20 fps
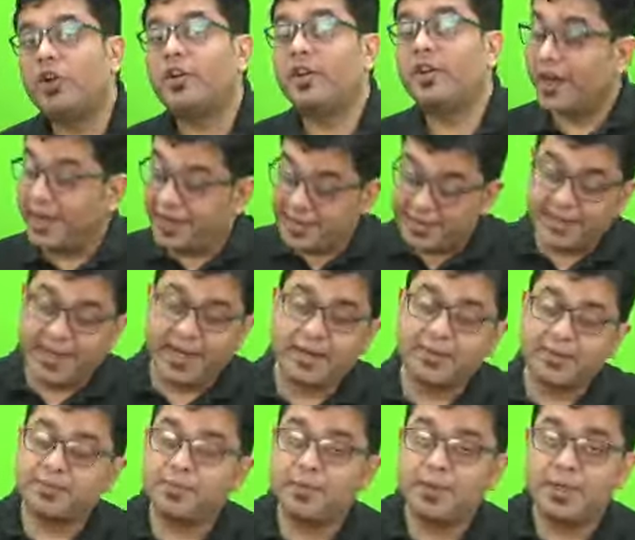tried that,
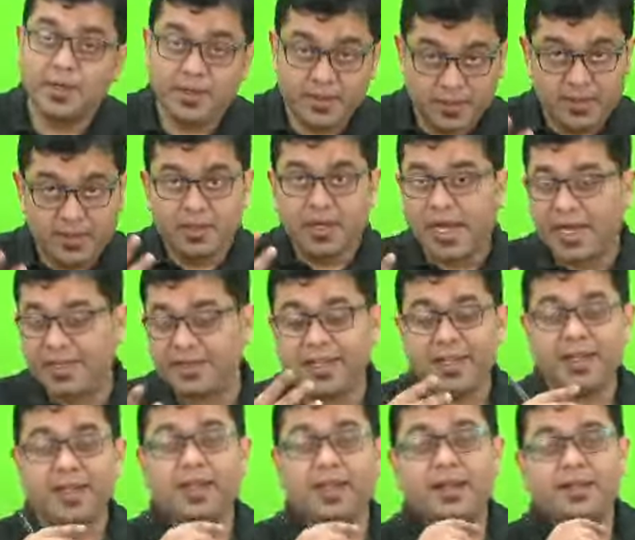I
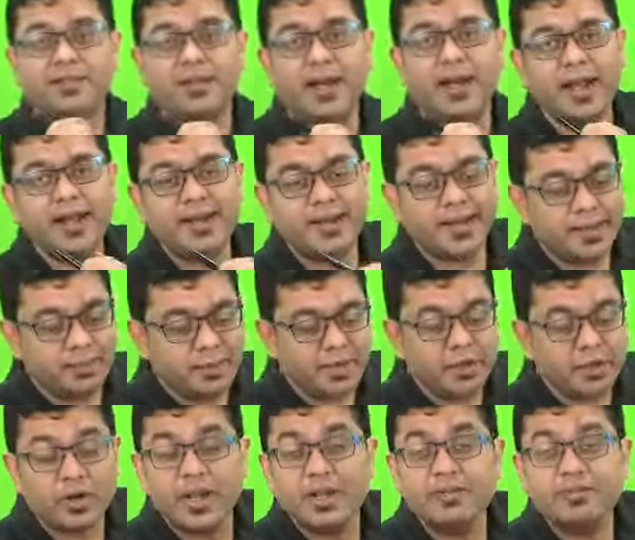think it is high time in
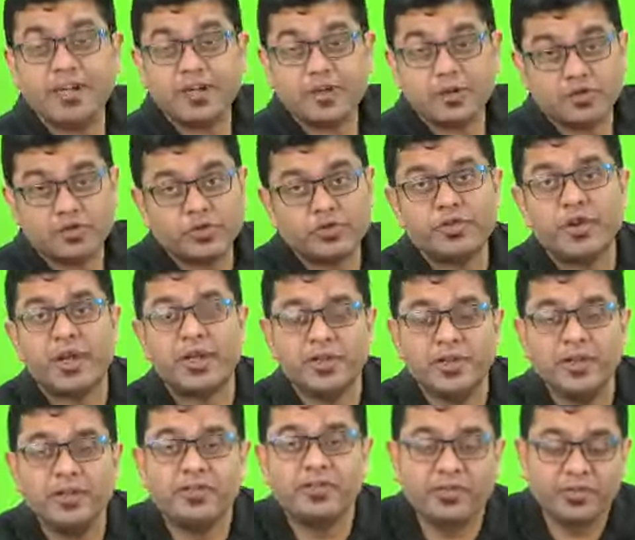your life that you should try
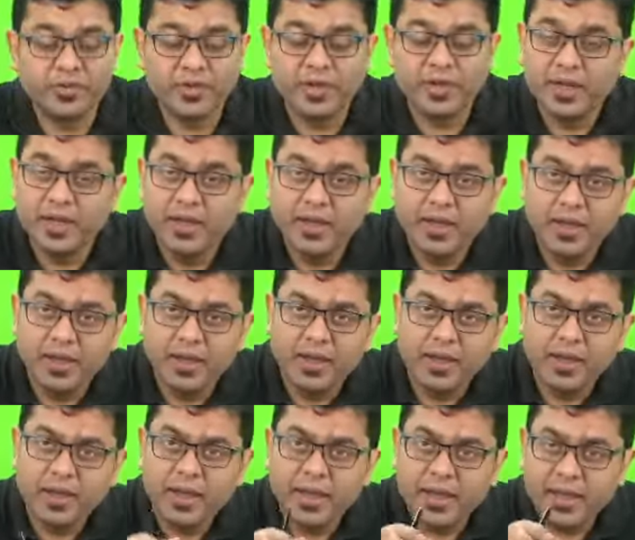this.
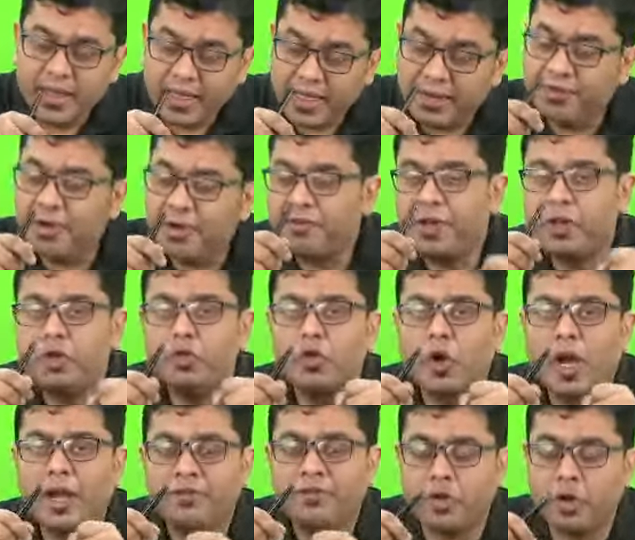If ever you
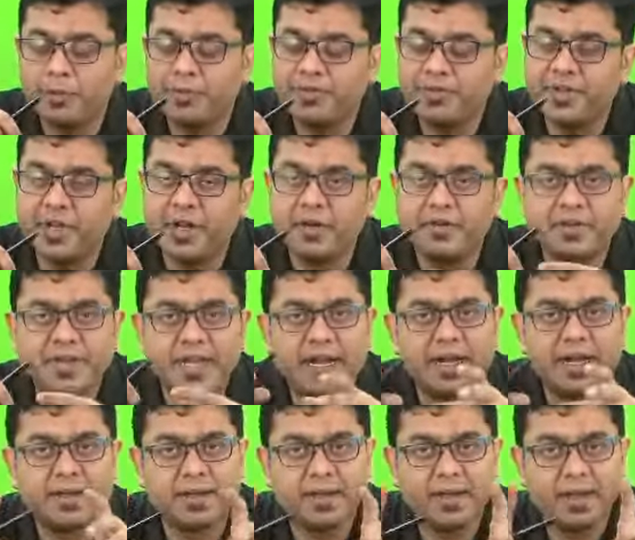have observed
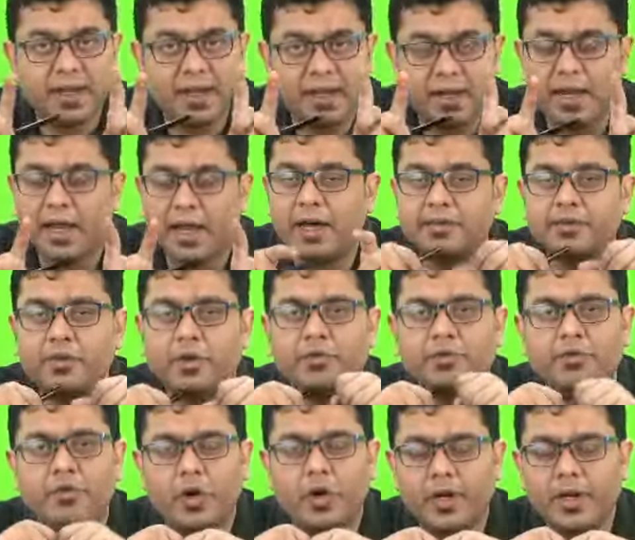that a glass of
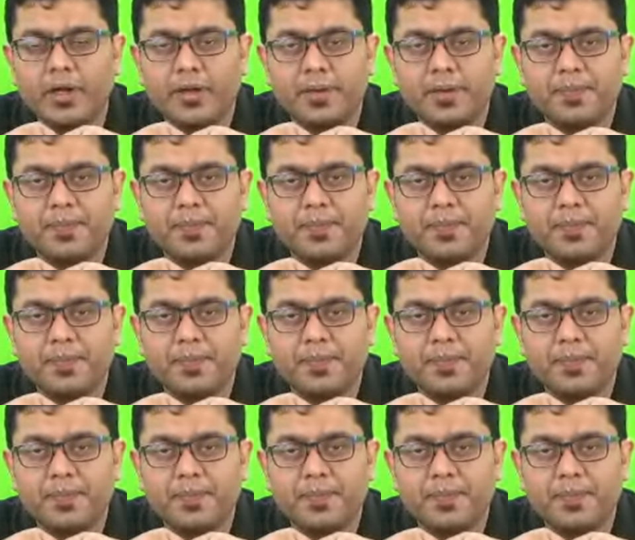water